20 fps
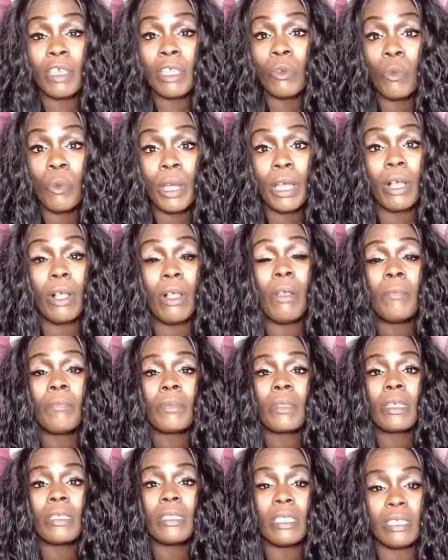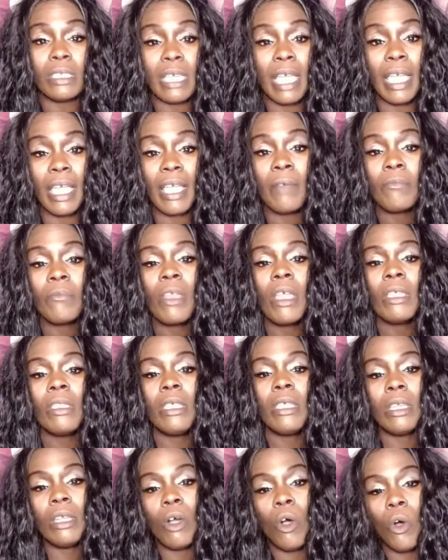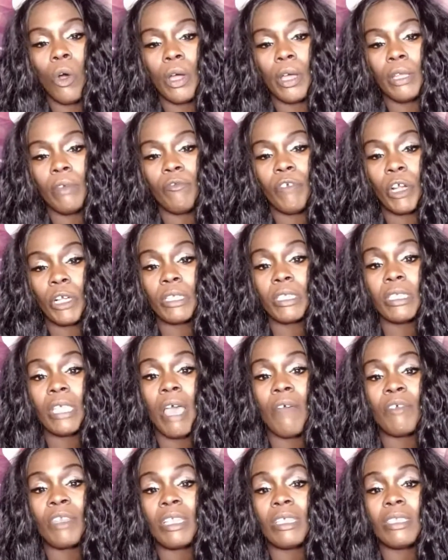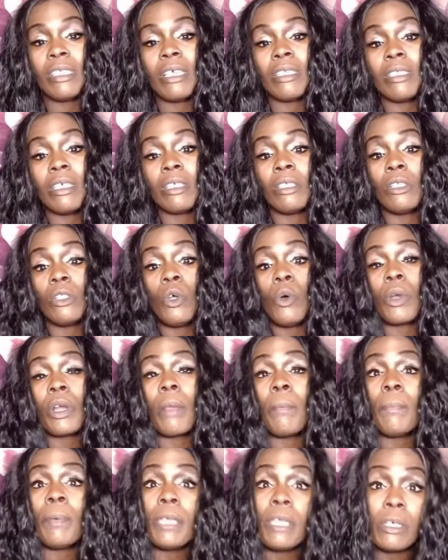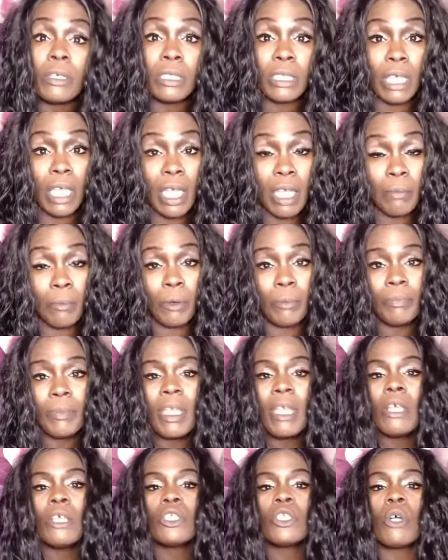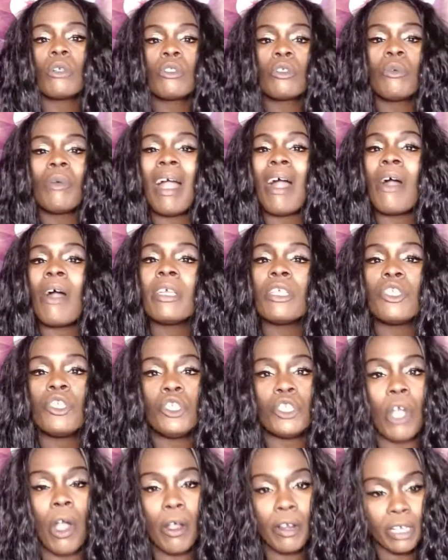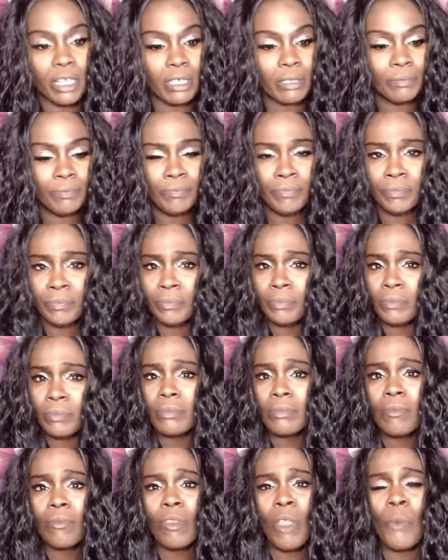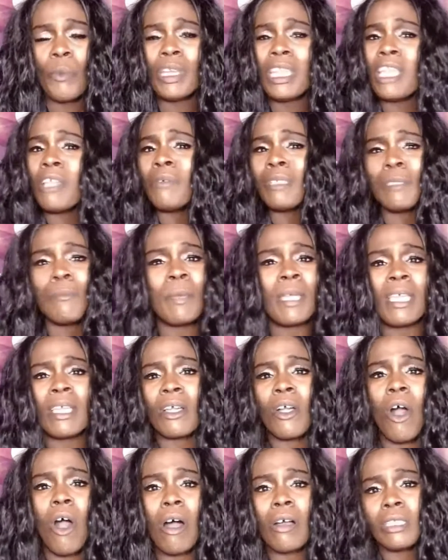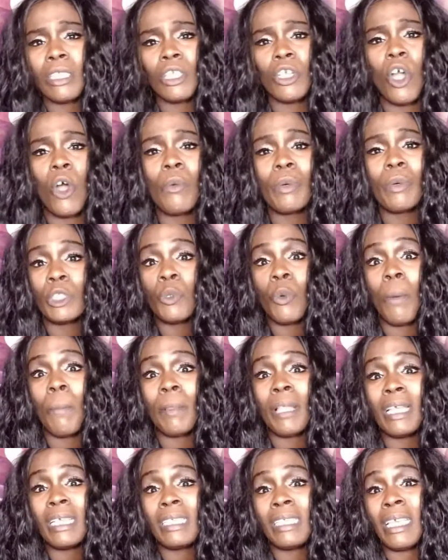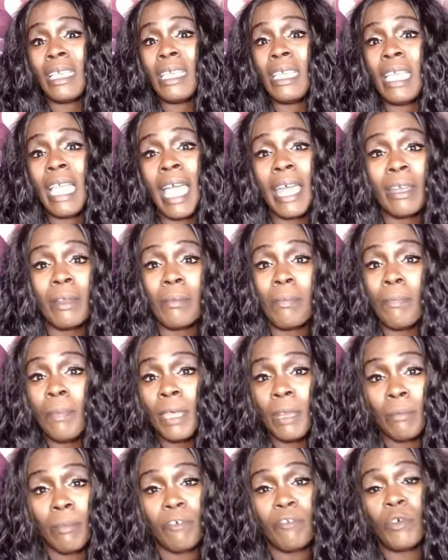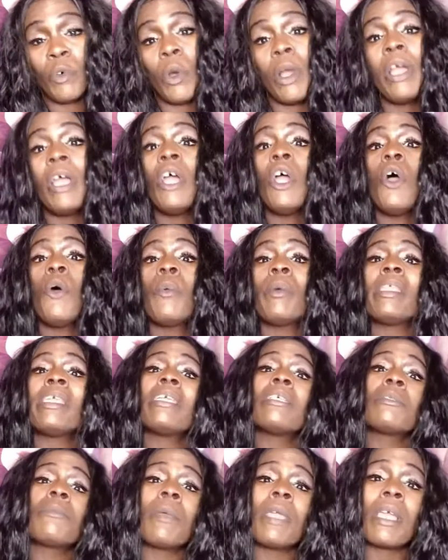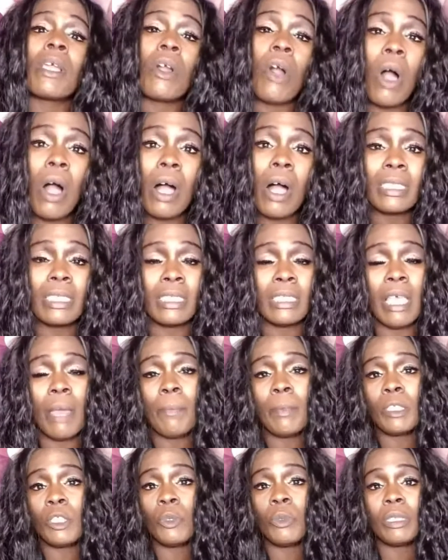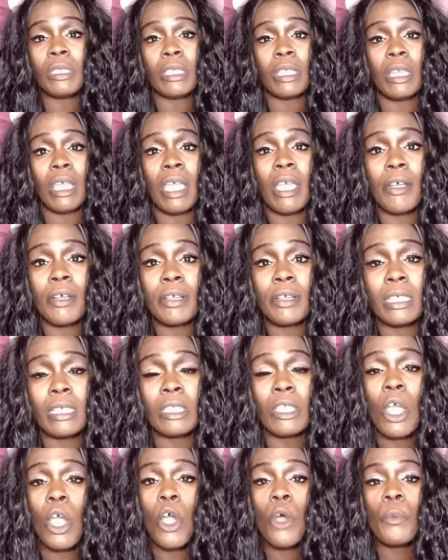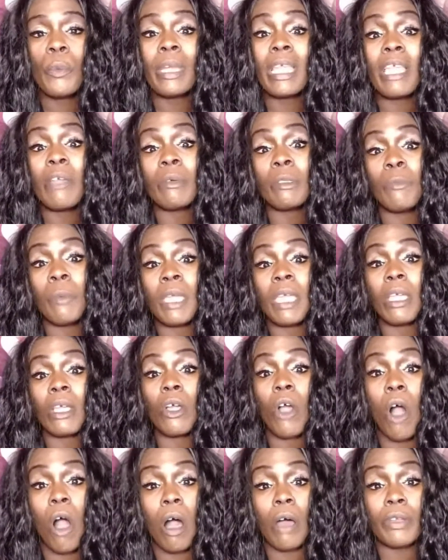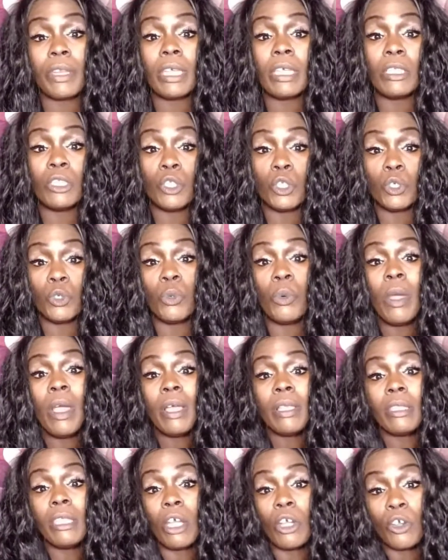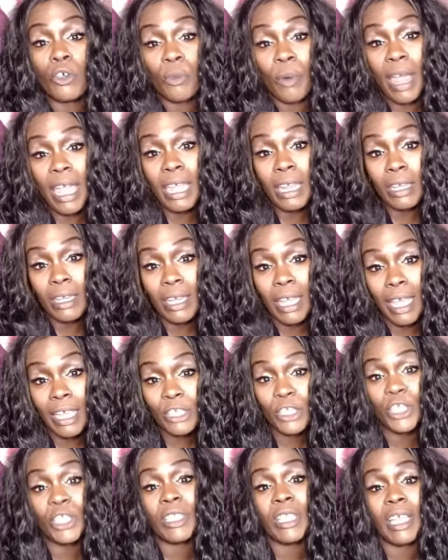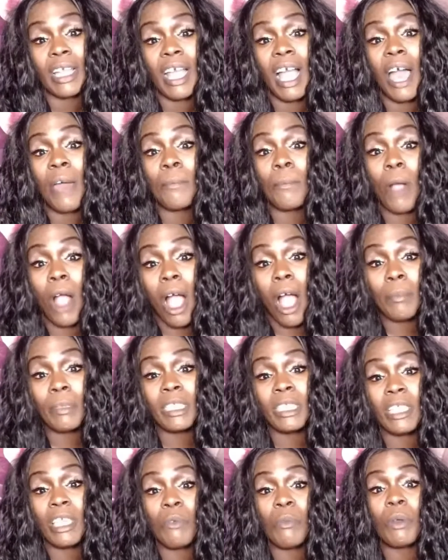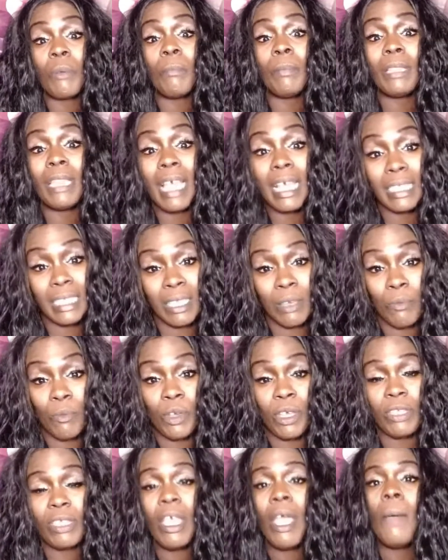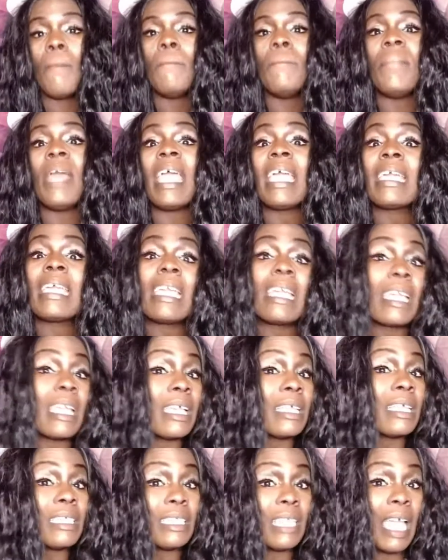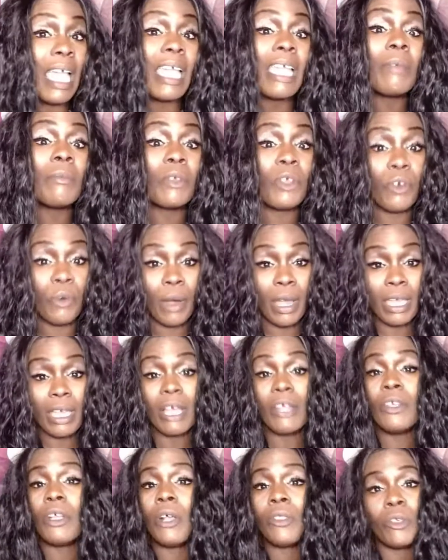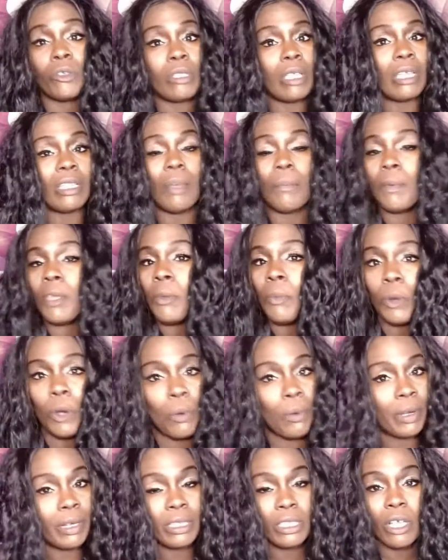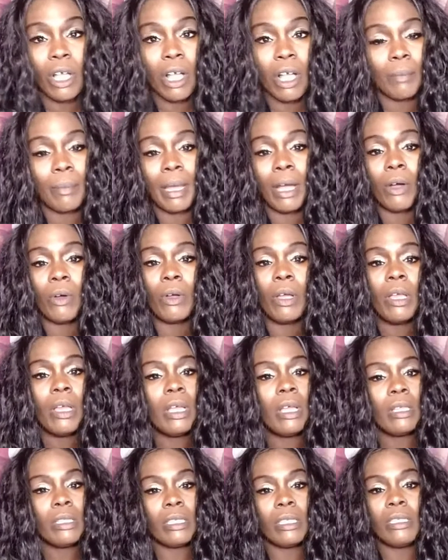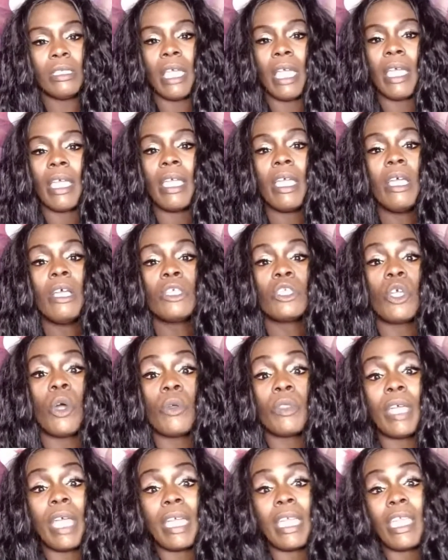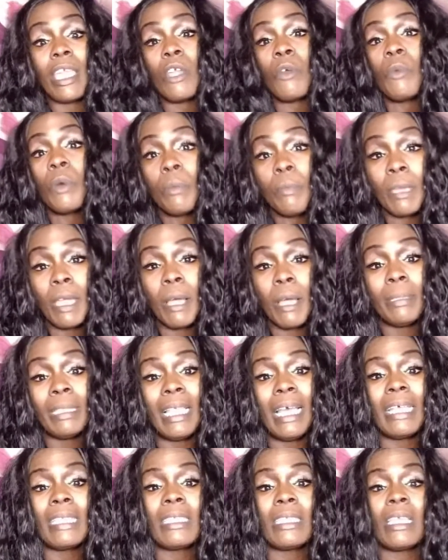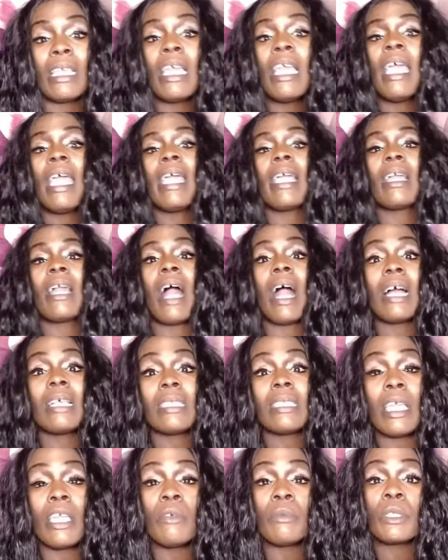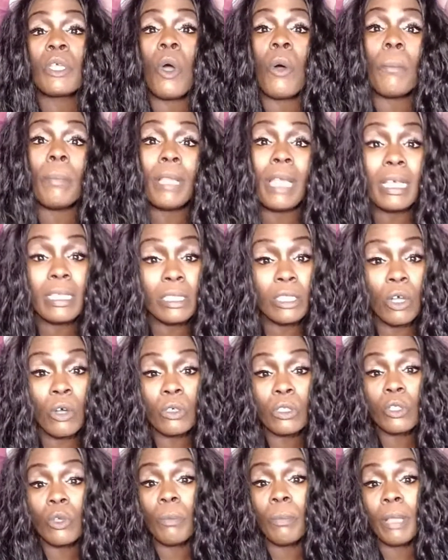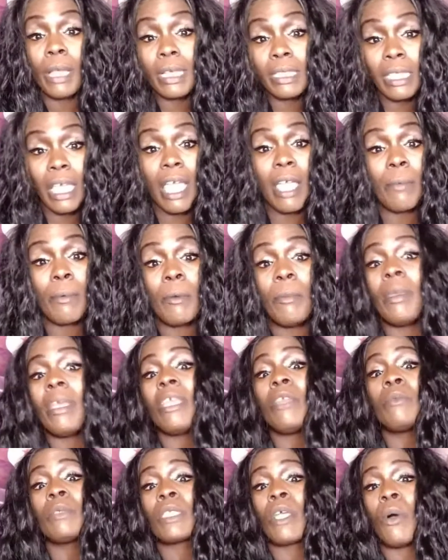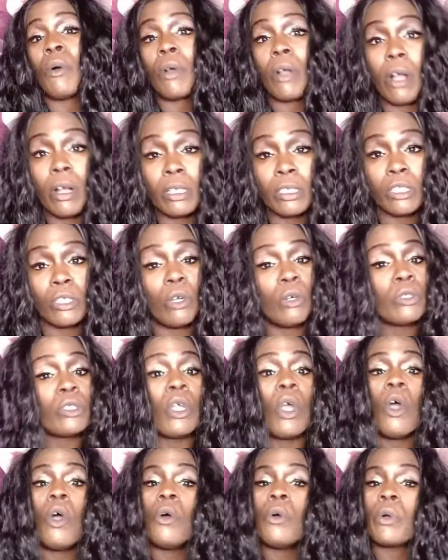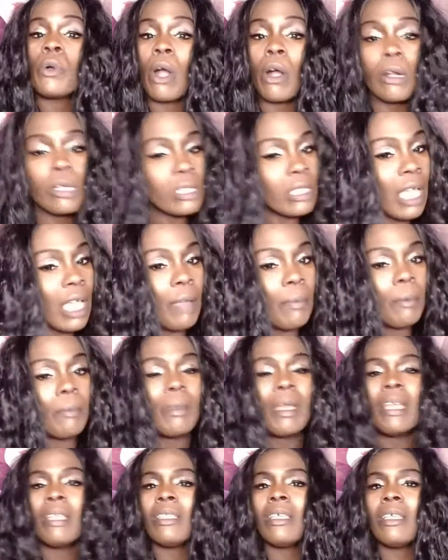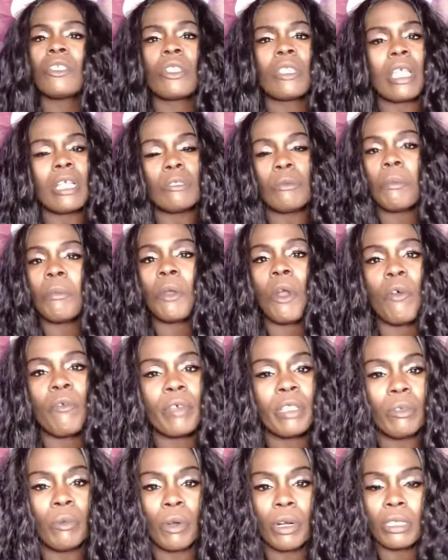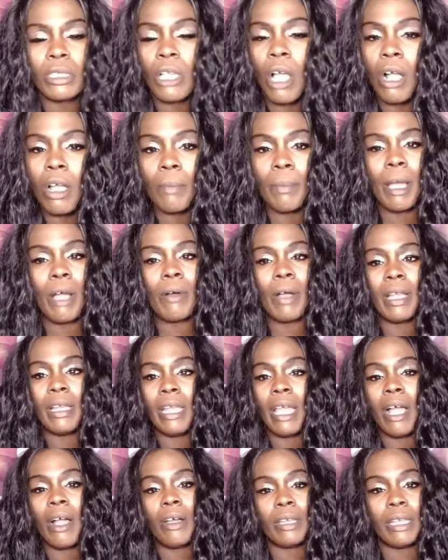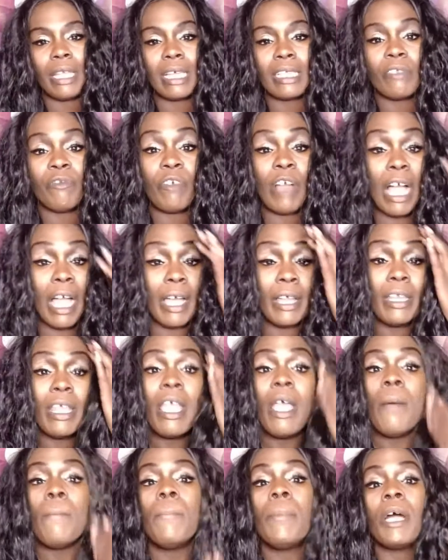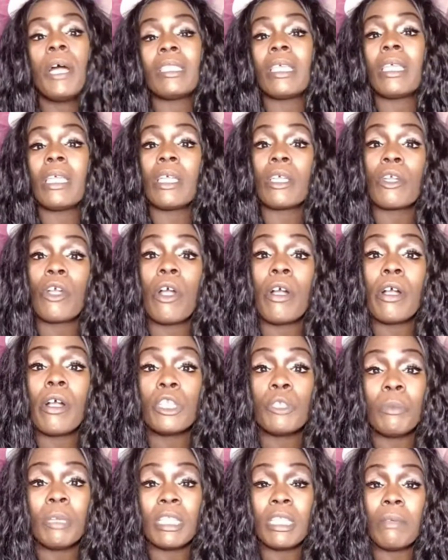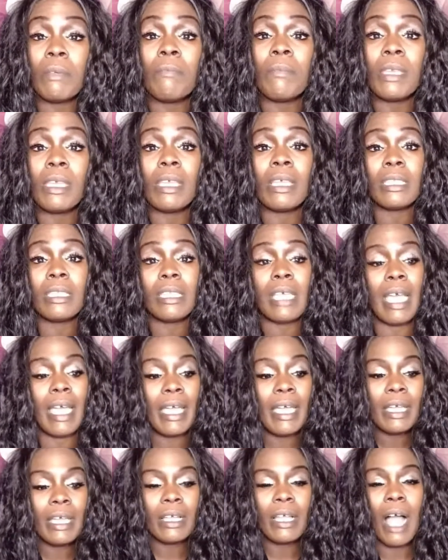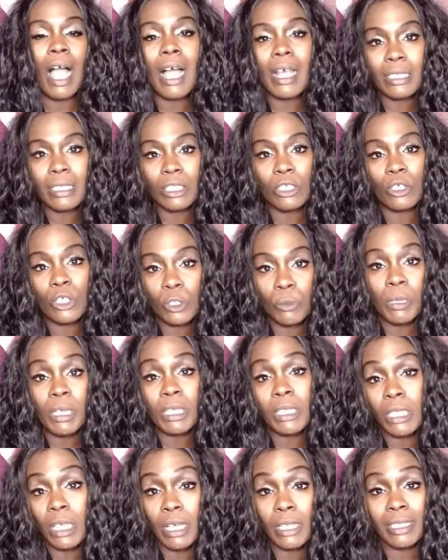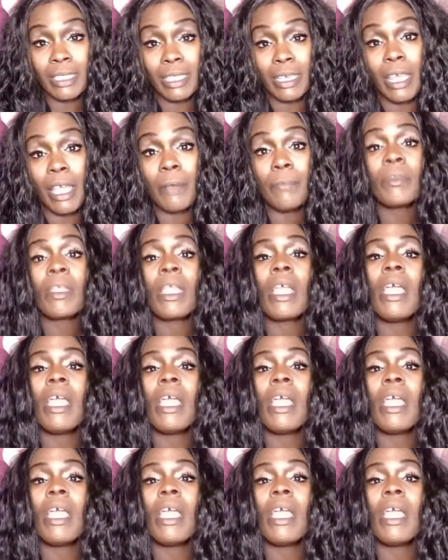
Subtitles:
and well today. Then on verse 7, it says, then the Lord appeared to Abram. So throughout his journey, when he was being called to go into a place that he hadn't been before, when he was being called to step into his inheritance, when he was being called into the great nation that God promised he would bless him with, making his name great, another thing that people don't want to talk about today, so that he would be a blessing. And God said he was going to bless those who bless Abram, and he was going to curse those who curse Abram. These are things people don't really want to talk about right now, and that's fine. But the encouragement to me is that God still speaks to us today.